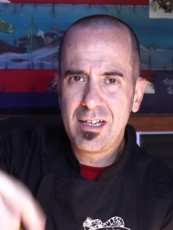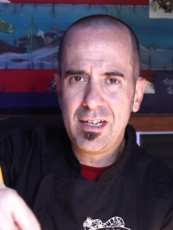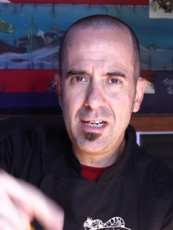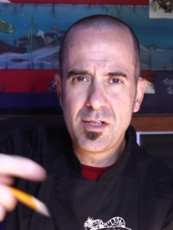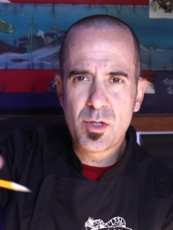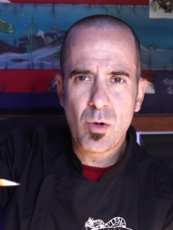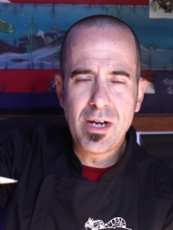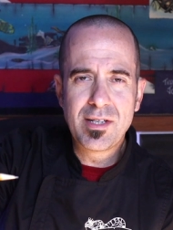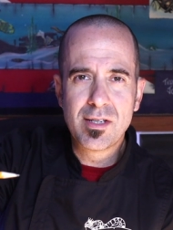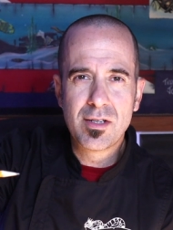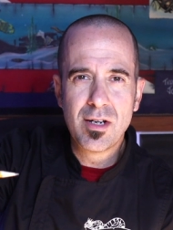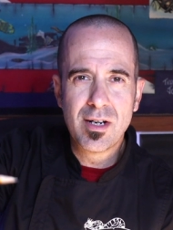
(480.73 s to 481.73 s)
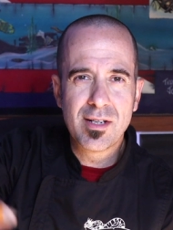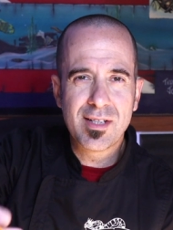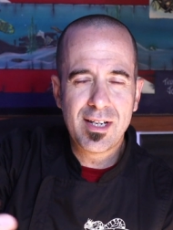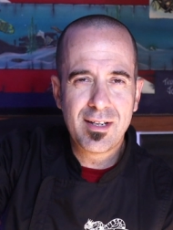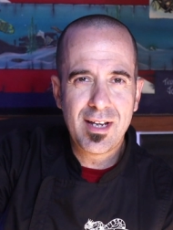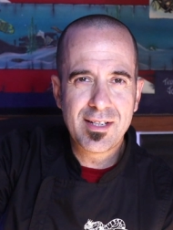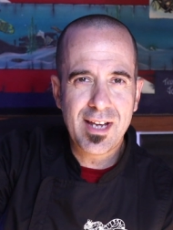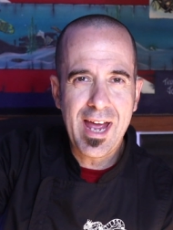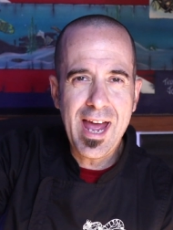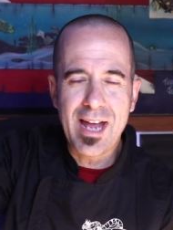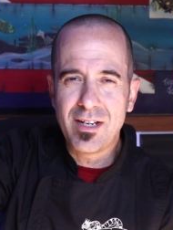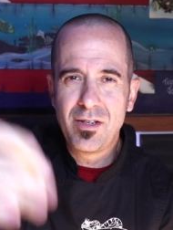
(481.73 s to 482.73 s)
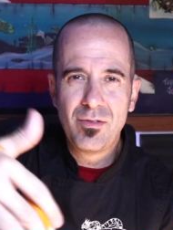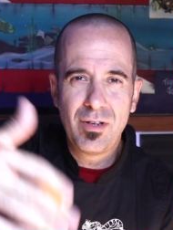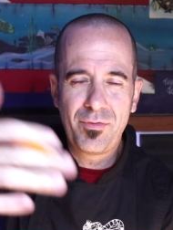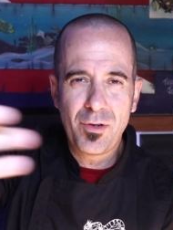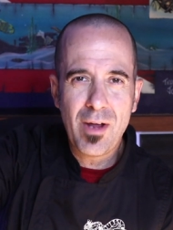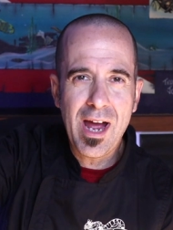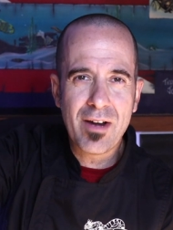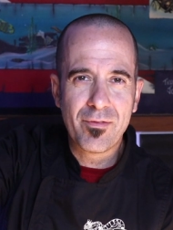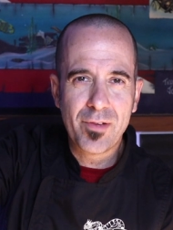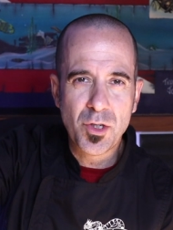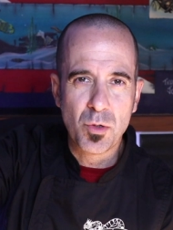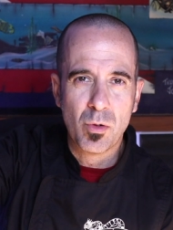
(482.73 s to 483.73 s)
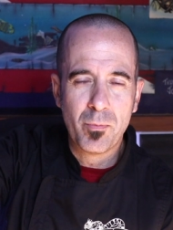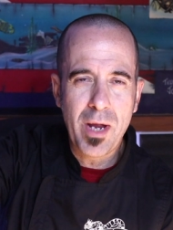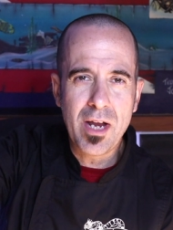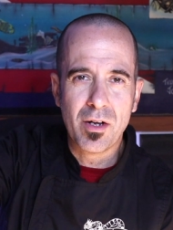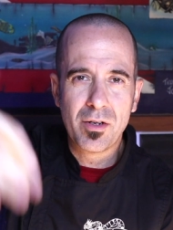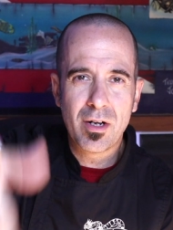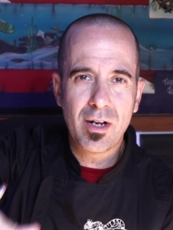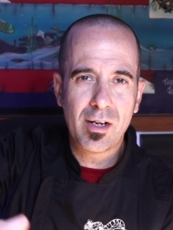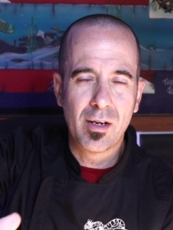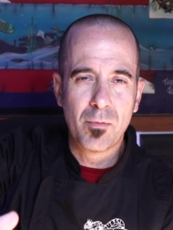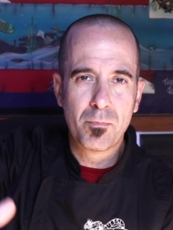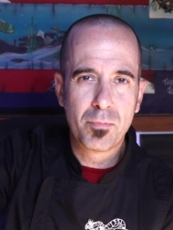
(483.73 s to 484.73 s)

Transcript: he's twice as good as a, as a het. You, if you had a visual male, you're not going to